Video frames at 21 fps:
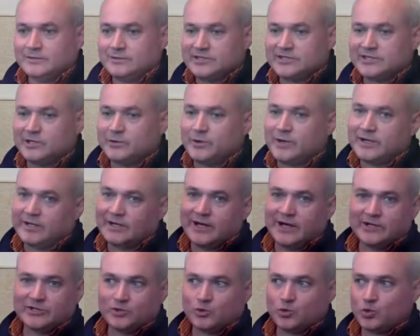Sea Grant
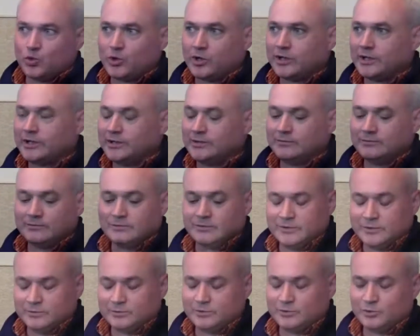guys are really,
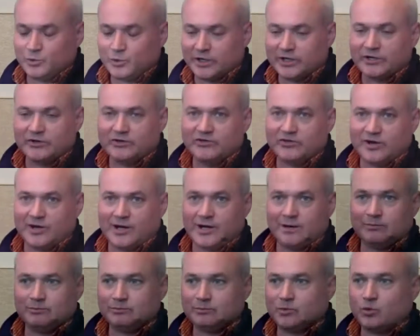do a really good
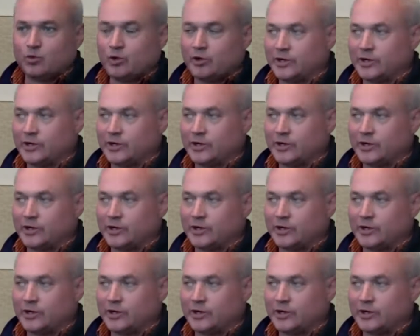job